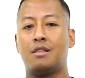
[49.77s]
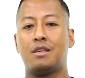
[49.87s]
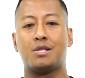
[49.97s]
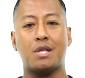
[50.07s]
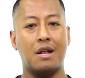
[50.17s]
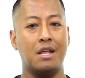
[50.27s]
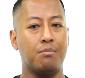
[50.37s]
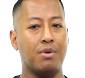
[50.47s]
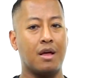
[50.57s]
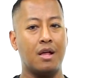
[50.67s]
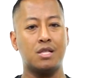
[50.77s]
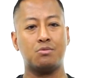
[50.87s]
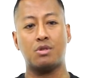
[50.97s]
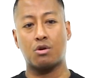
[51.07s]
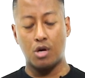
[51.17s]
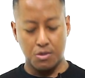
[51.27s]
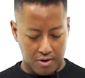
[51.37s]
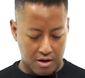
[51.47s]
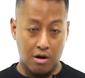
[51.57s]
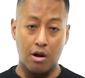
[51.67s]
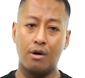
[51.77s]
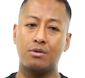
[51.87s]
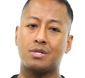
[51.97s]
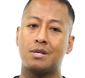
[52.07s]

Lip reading: This technique begins with the crossfader closed